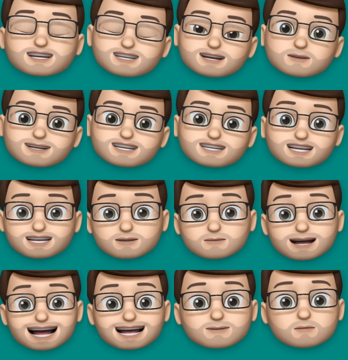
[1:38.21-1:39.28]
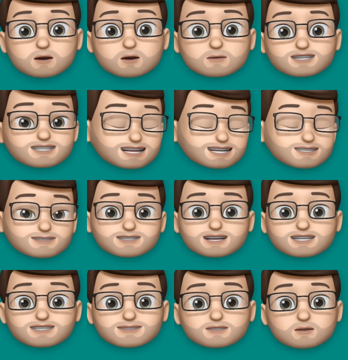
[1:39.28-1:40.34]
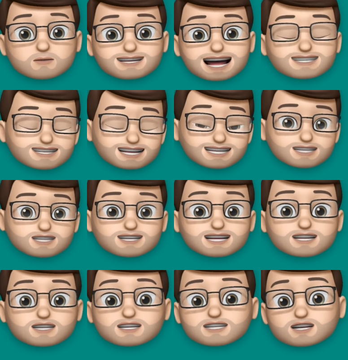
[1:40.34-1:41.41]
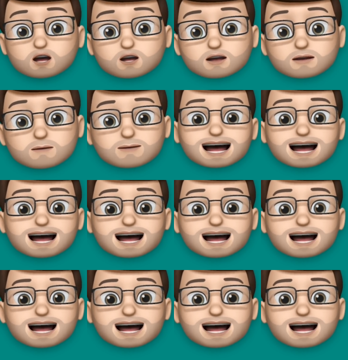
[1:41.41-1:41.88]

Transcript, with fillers: That means they can play and pause, they can fast forward, and they can change the song.